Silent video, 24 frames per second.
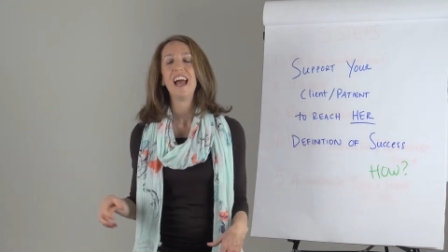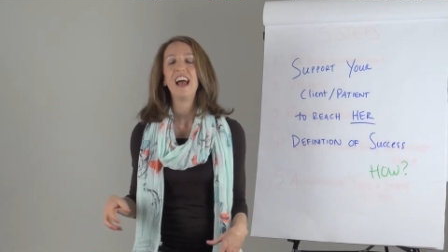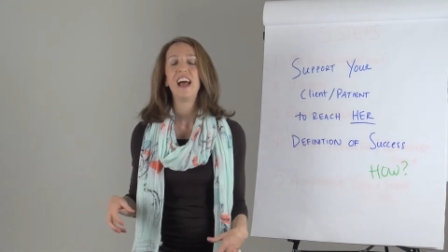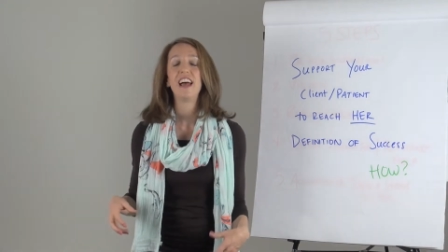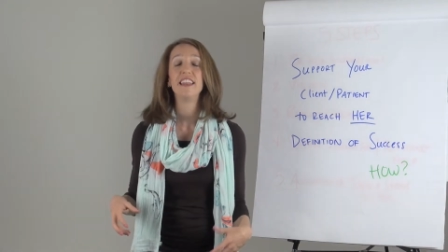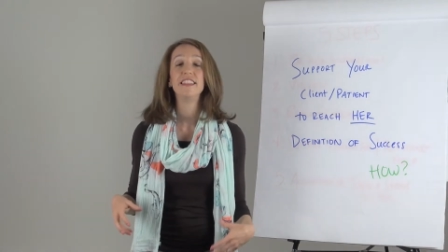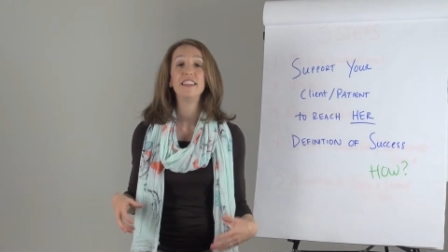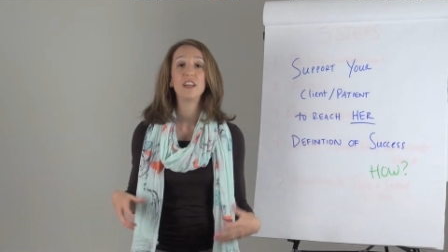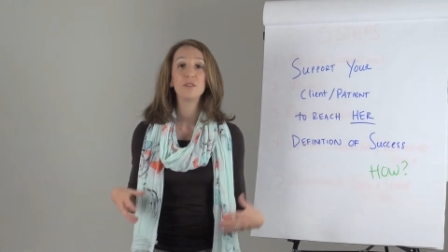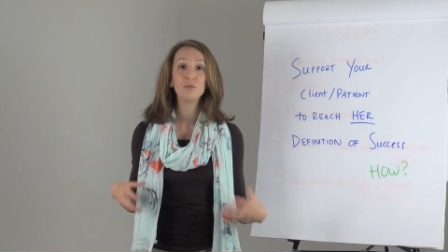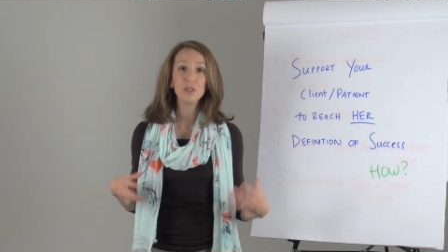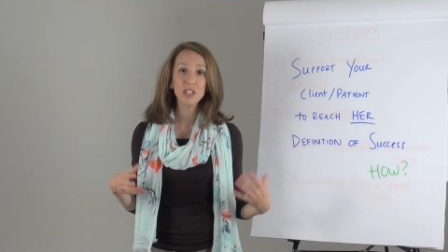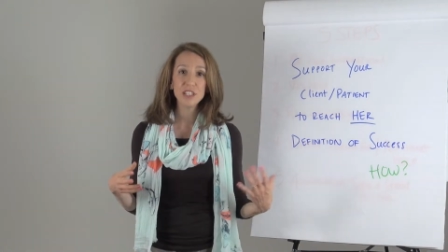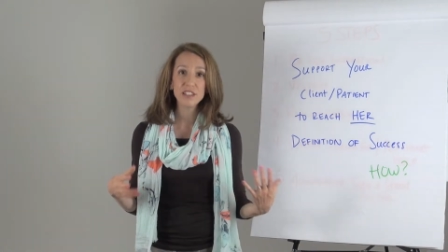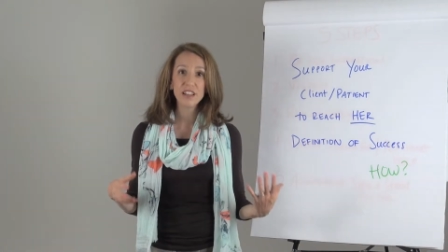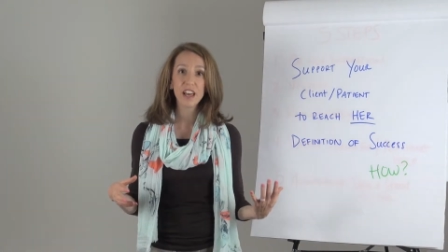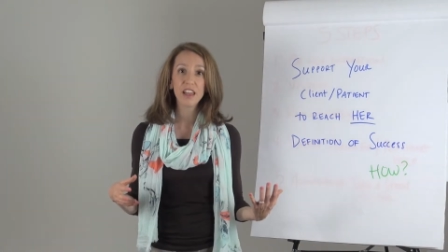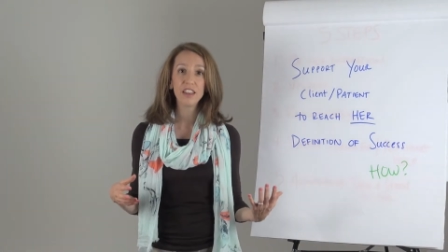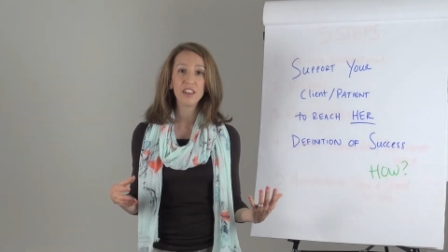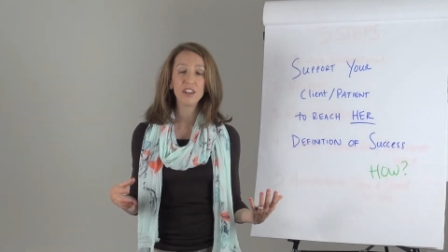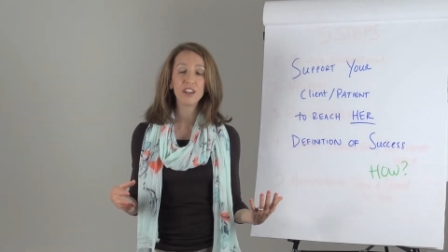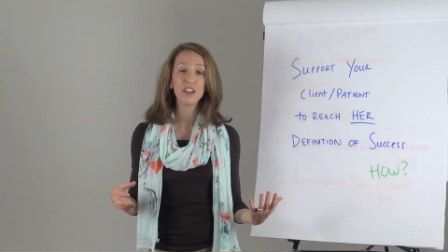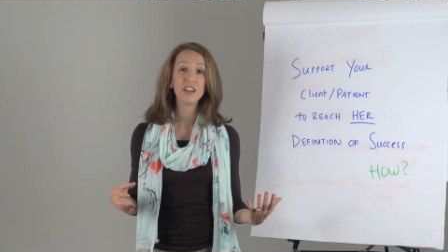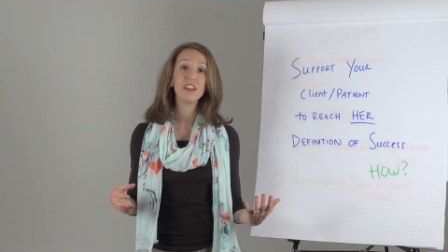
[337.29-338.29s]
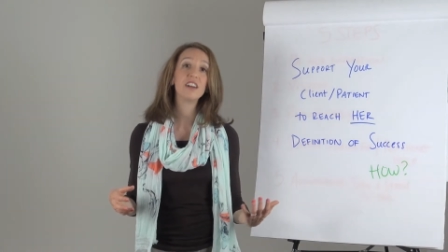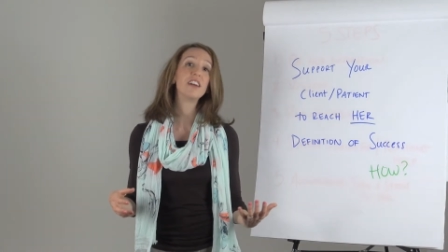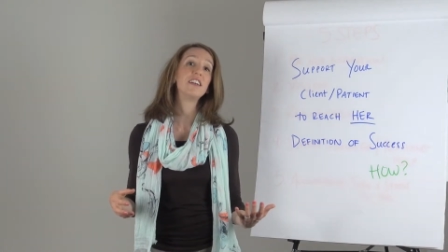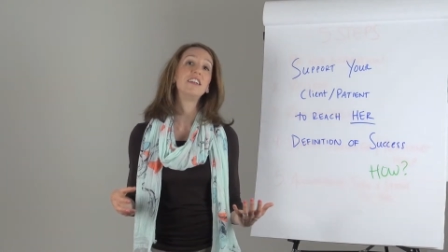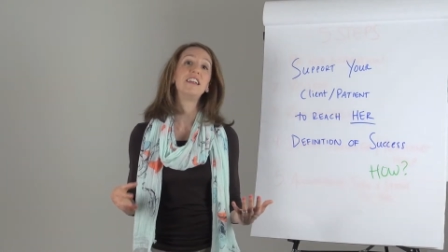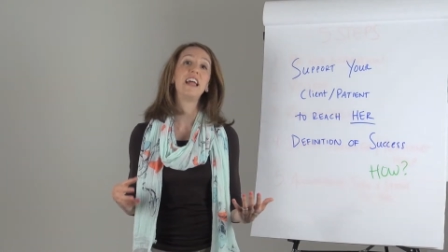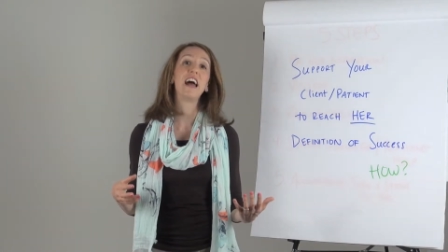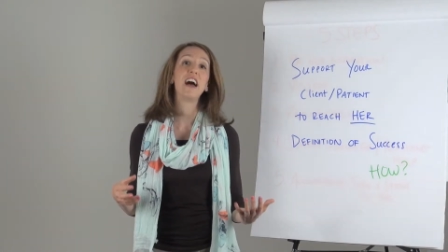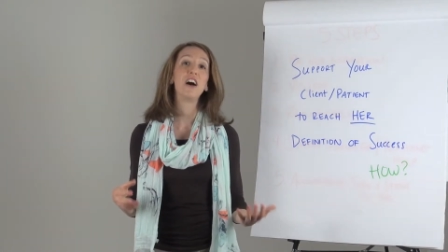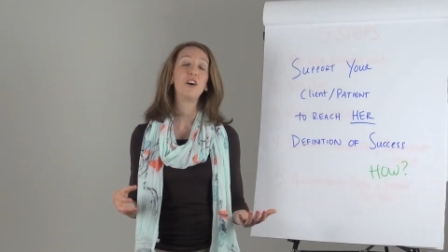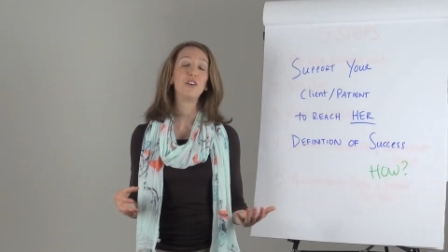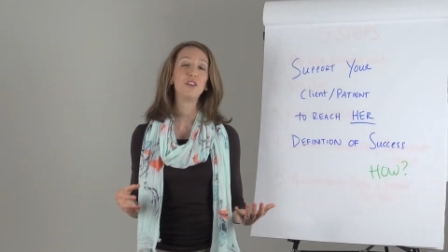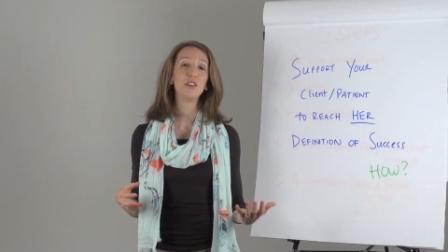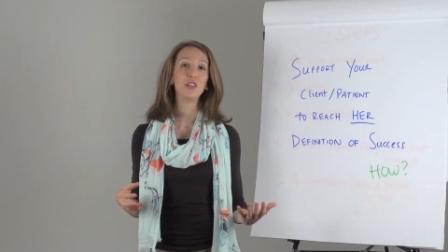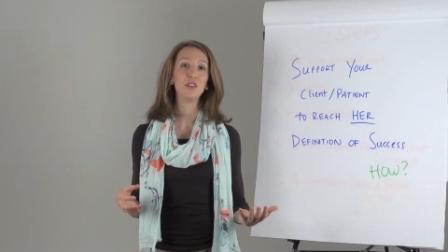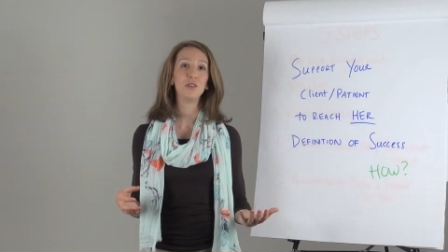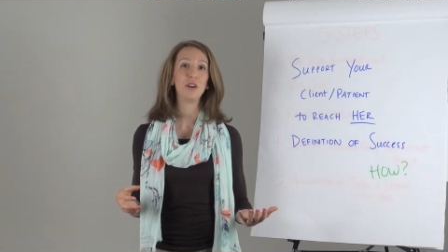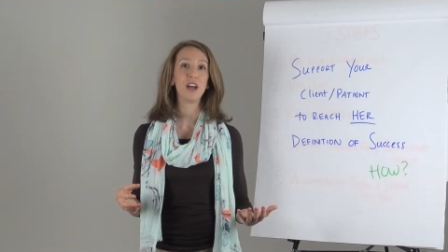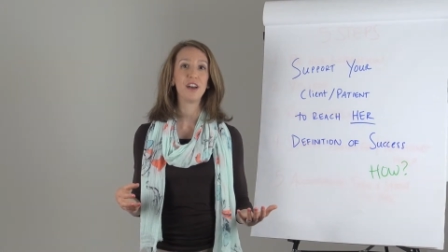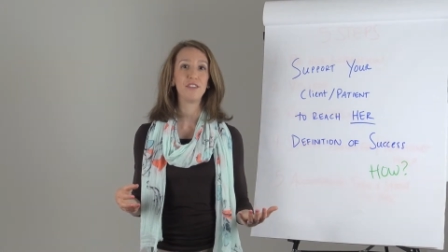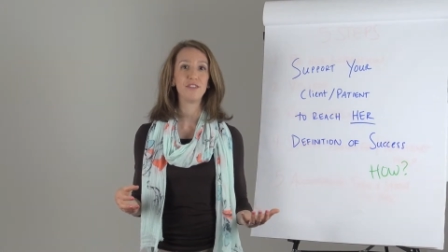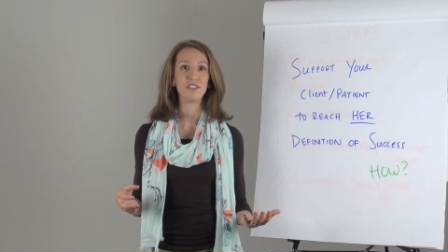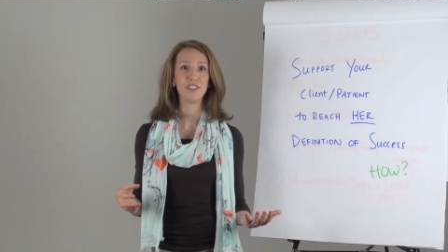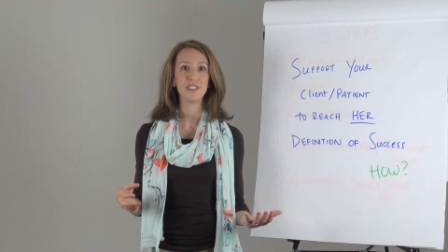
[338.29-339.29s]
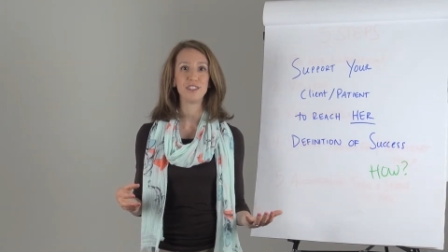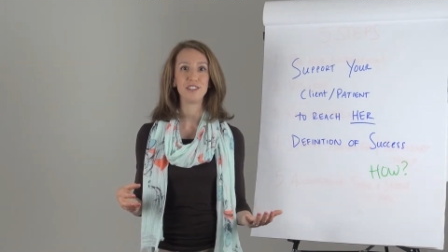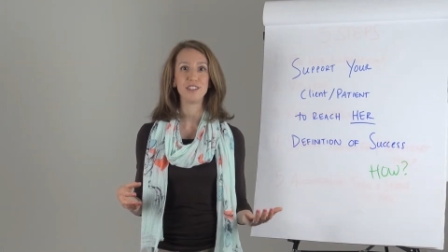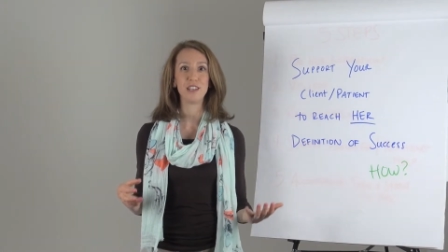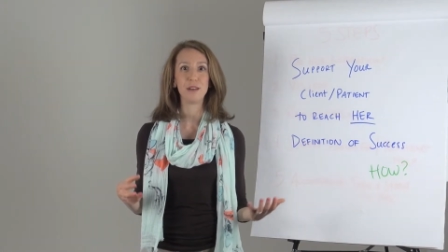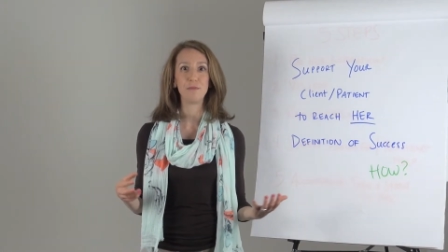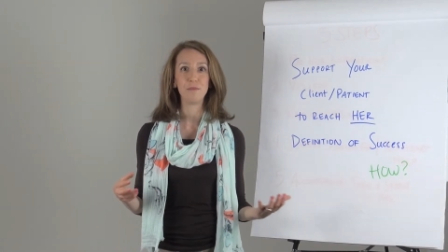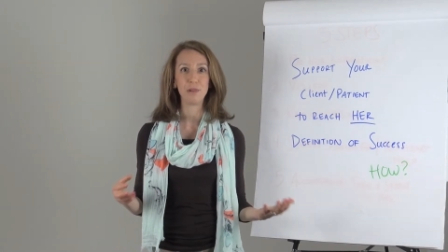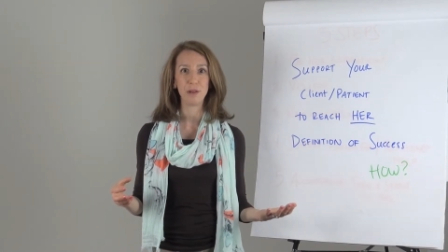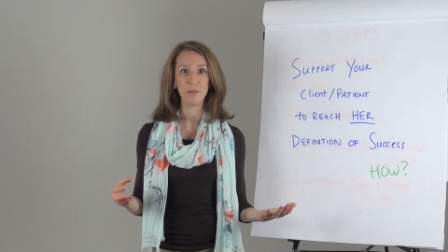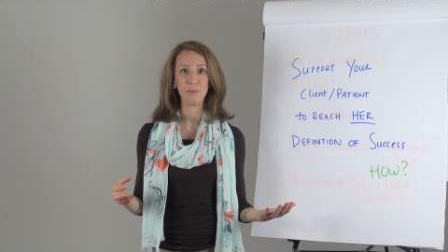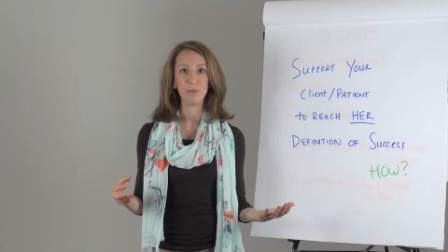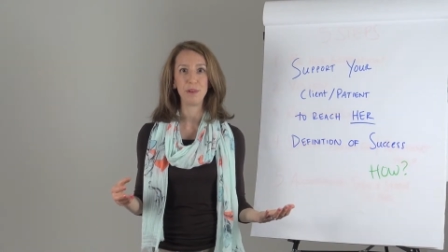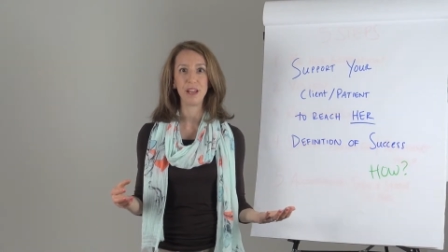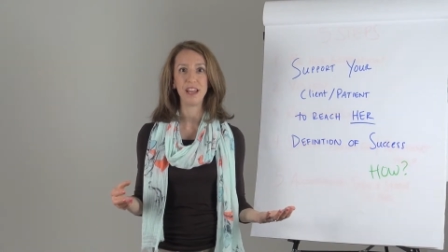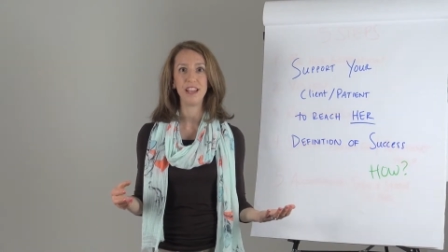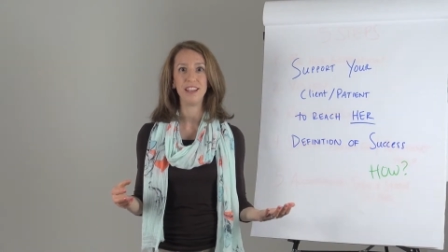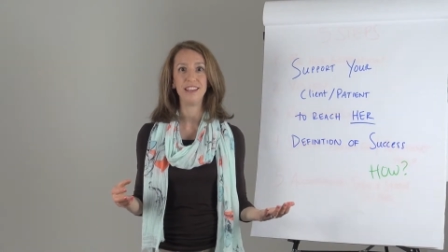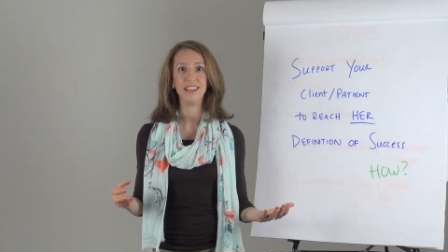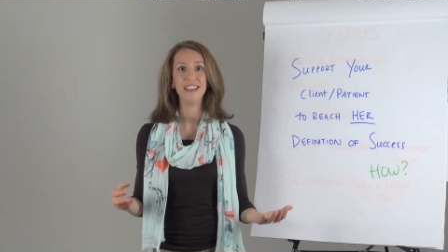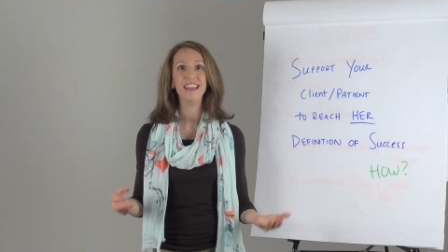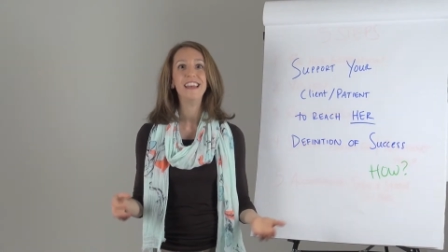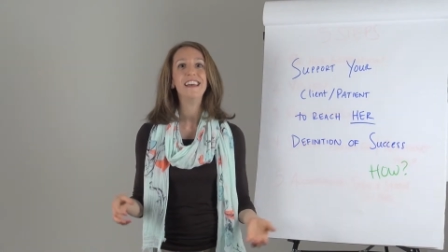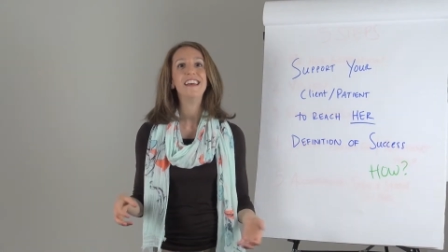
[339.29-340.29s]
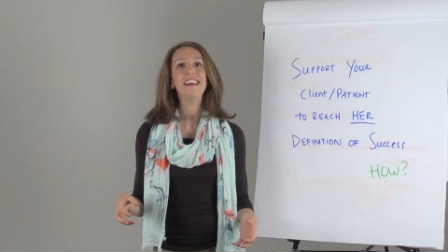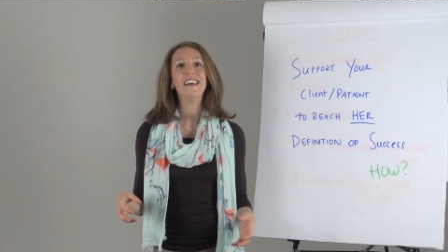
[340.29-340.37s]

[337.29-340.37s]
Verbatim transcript: and then we tell her now you have to step up and